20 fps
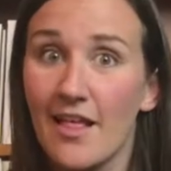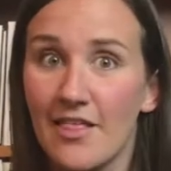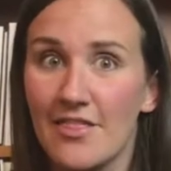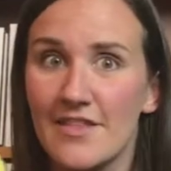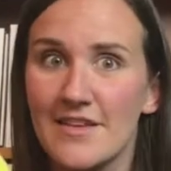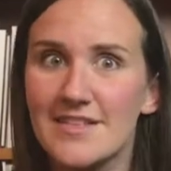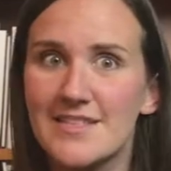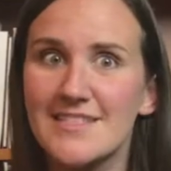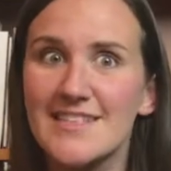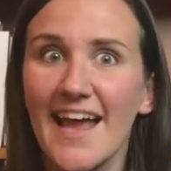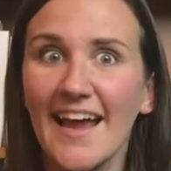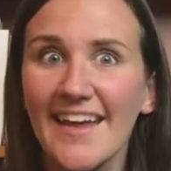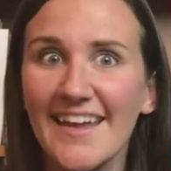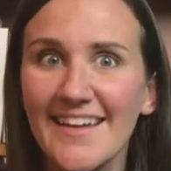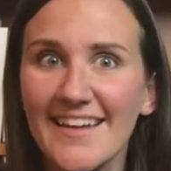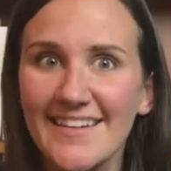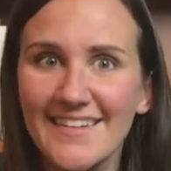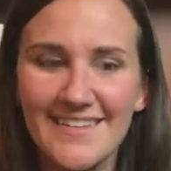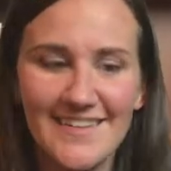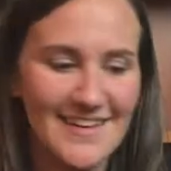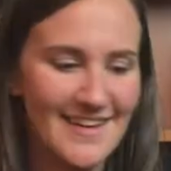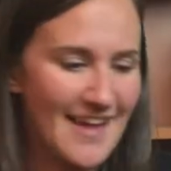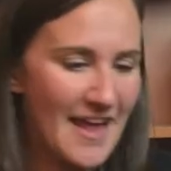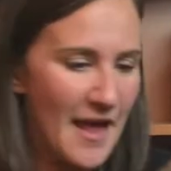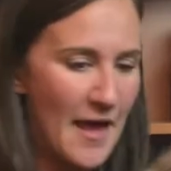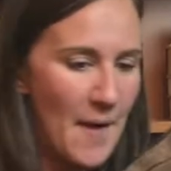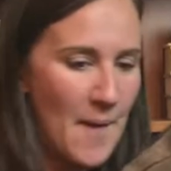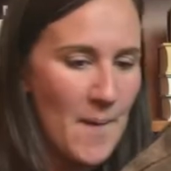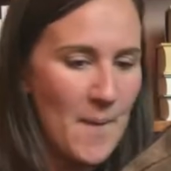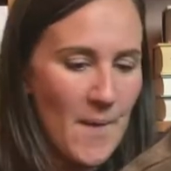The second
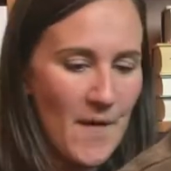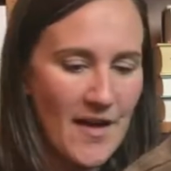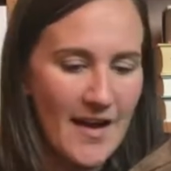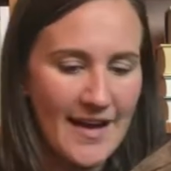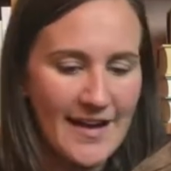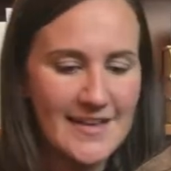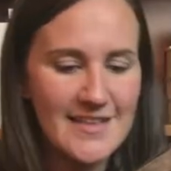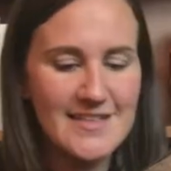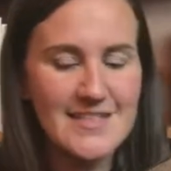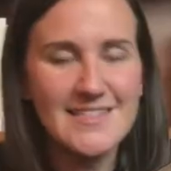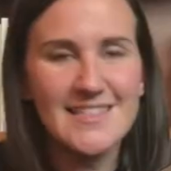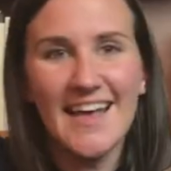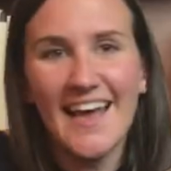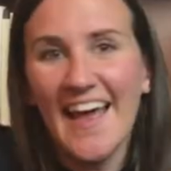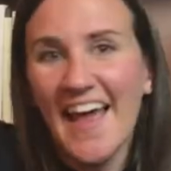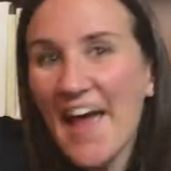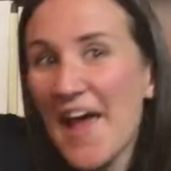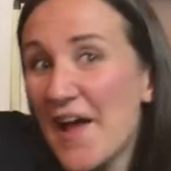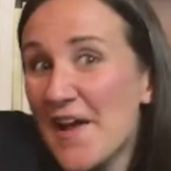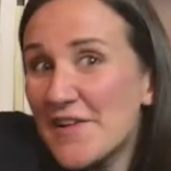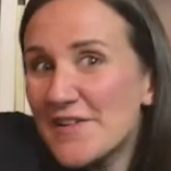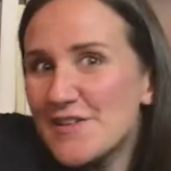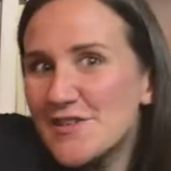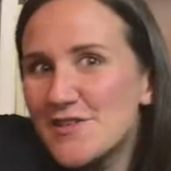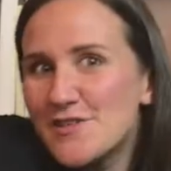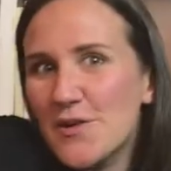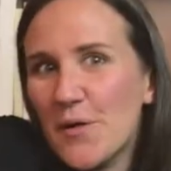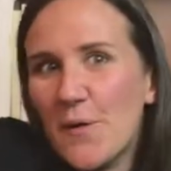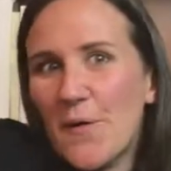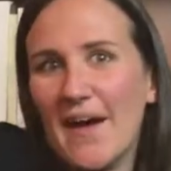was
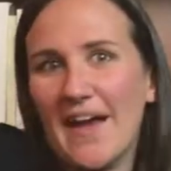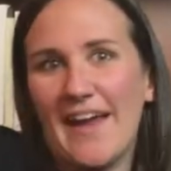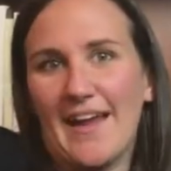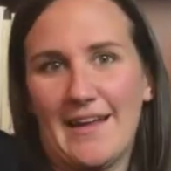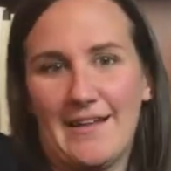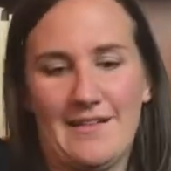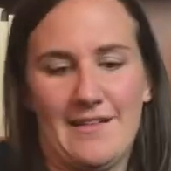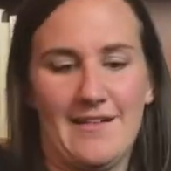joy.